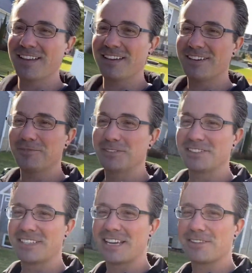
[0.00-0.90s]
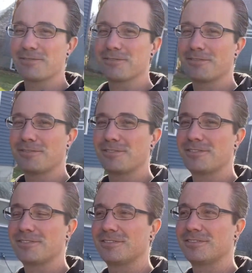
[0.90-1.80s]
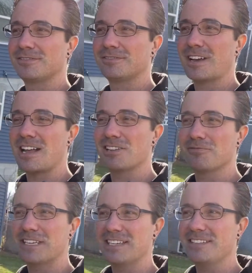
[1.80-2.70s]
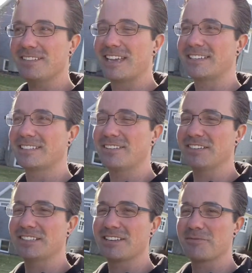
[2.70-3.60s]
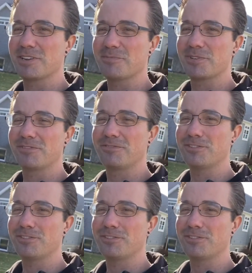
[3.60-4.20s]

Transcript: We just got through Halloween. Thanksgiving's coming up in a few